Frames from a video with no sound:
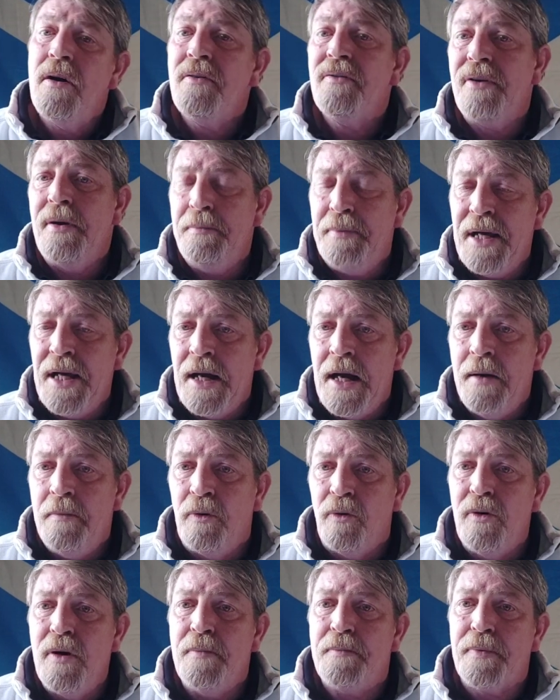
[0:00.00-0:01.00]
from being
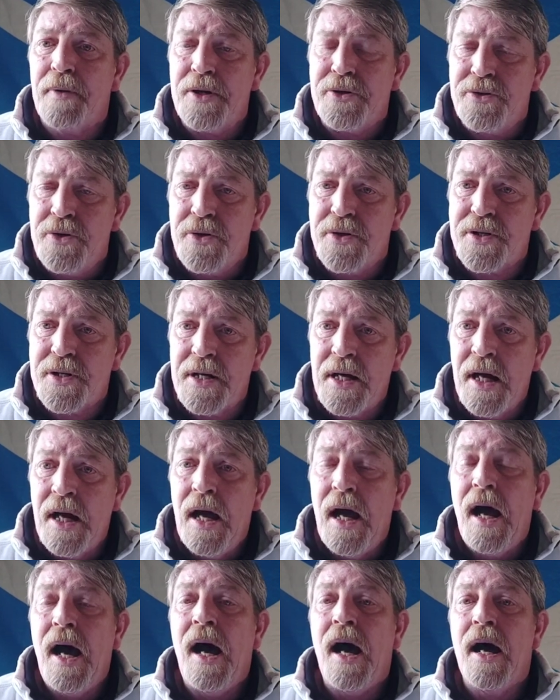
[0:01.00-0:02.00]
able to produce
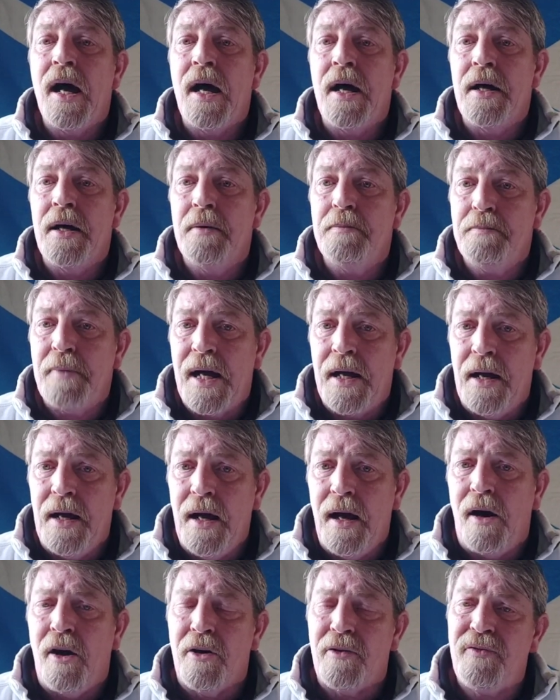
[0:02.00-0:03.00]

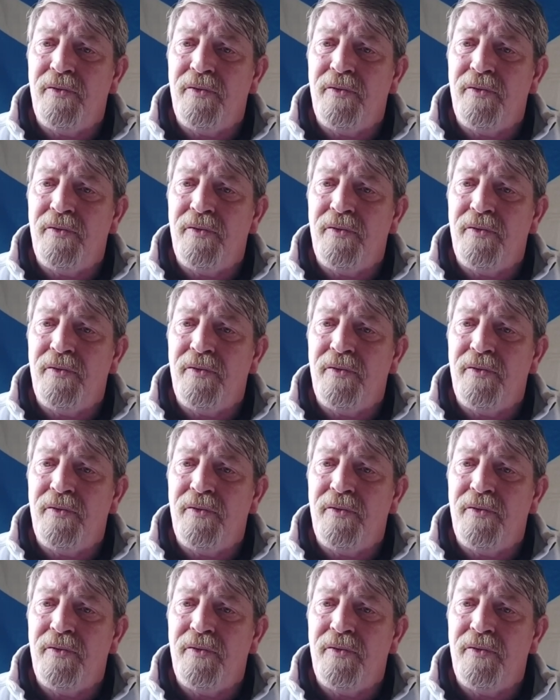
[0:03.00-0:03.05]
her